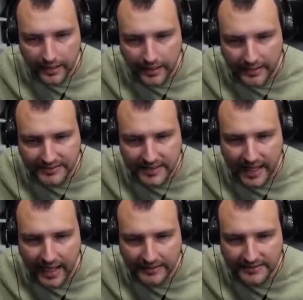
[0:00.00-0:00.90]
is
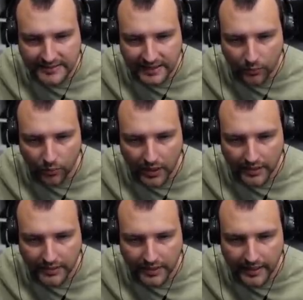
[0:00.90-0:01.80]
that
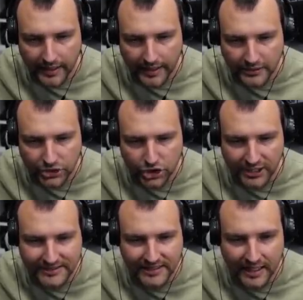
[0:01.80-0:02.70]
someone is
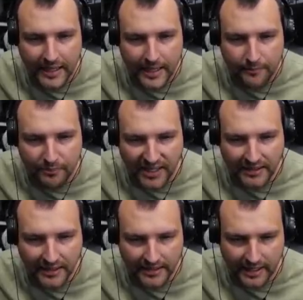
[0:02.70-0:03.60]
just
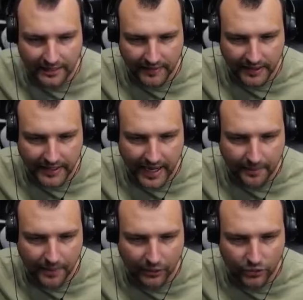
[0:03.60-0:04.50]
beating the living
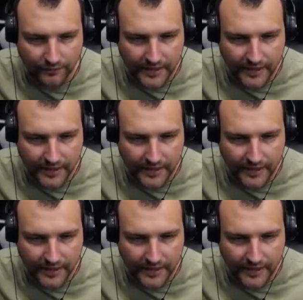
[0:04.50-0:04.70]
crap out of